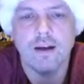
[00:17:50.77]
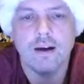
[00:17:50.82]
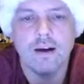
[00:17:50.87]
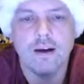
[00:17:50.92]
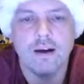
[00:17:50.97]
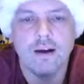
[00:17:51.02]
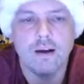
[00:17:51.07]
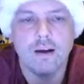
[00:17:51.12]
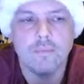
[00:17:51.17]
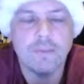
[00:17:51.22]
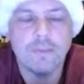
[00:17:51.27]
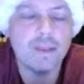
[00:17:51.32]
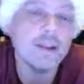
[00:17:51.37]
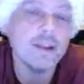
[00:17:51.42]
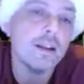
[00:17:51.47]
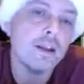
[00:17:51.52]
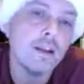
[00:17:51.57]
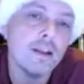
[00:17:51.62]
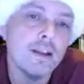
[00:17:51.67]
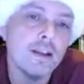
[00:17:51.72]

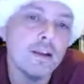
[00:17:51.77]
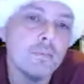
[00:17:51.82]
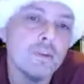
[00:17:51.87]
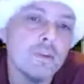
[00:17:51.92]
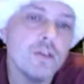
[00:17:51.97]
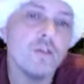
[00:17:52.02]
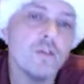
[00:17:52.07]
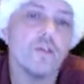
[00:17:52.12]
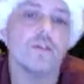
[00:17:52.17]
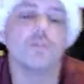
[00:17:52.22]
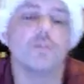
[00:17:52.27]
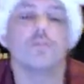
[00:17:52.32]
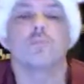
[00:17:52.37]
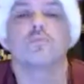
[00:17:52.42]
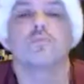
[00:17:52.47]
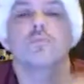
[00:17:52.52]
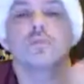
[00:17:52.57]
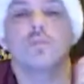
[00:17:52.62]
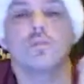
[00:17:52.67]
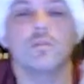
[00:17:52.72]
And I'm curious.
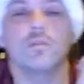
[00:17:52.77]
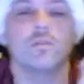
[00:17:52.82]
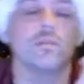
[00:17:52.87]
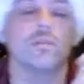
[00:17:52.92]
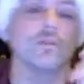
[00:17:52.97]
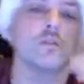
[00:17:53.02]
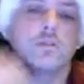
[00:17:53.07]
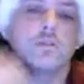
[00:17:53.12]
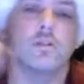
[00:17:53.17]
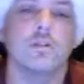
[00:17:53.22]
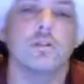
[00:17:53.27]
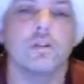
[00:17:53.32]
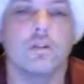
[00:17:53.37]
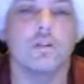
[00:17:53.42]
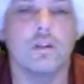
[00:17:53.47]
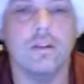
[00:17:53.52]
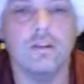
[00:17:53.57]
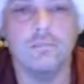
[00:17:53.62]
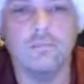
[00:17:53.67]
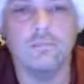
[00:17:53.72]
So this is
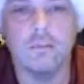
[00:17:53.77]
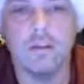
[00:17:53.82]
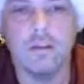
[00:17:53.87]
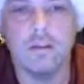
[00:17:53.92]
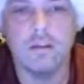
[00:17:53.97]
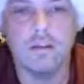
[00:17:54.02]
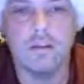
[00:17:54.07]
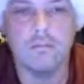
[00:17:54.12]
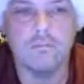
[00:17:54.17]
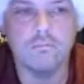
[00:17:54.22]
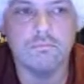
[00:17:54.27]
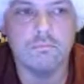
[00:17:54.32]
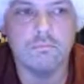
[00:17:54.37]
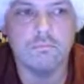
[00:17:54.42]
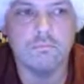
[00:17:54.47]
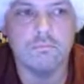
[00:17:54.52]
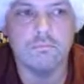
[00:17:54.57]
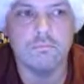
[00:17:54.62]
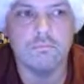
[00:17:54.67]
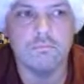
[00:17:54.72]
a
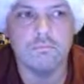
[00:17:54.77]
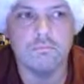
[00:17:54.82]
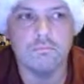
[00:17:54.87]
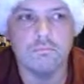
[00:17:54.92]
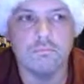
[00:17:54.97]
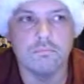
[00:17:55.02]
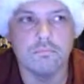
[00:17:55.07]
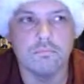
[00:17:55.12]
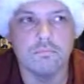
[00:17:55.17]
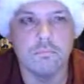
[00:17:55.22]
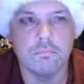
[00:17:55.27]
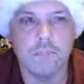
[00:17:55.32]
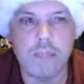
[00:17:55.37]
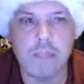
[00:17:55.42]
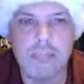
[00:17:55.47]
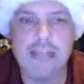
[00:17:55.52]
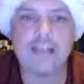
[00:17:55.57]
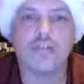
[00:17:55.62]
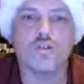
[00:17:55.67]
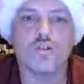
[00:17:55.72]

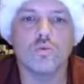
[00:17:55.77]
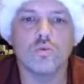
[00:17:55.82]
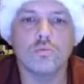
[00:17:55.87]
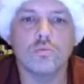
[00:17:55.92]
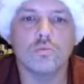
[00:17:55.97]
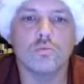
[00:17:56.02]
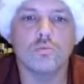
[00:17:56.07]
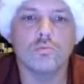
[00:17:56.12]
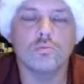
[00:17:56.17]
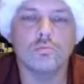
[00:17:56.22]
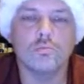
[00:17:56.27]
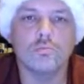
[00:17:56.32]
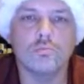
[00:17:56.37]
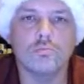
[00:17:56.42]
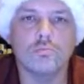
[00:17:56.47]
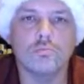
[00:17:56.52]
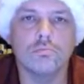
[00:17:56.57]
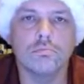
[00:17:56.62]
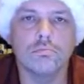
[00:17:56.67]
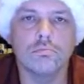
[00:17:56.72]
actual
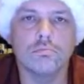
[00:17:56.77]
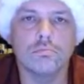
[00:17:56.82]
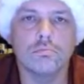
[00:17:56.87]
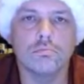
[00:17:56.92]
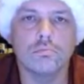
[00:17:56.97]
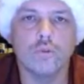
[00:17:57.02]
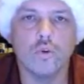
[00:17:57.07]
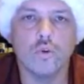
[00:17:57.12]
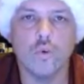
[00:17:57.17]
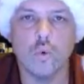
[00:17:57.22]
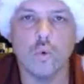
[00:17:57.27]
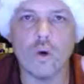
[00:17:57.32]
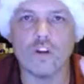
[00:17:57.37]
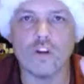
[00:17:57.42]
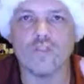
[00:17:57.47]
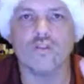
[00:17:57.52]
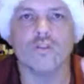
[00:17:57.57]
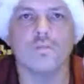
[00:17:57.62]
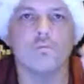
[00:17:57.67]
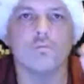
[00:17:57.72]

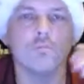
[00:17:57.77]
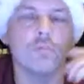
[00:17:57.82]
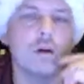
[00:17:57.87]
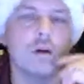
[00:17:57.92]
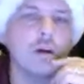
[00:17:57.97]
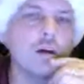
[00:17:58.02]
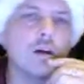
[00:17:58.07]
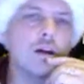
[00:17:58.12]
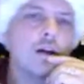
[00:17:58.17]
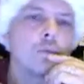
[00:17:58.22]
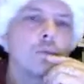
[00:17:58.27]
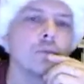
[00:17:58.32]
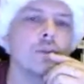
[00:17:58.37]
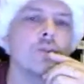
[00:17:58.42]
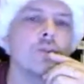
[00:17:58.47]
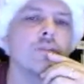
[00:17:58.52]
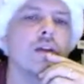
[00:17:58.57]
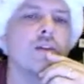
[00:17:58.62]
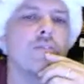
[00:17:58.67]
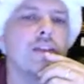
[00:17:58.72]
question I would
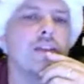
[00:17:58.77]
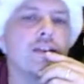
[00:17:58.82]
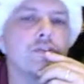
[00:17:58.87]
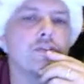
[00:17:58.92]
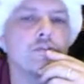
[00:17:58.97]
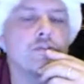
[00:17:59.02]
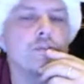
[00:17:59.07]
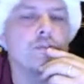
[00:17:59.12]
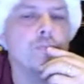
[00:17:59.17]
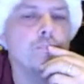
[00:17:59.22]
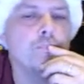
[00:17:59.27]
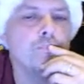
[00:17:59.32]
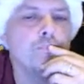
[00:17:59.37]
love to have the answer to.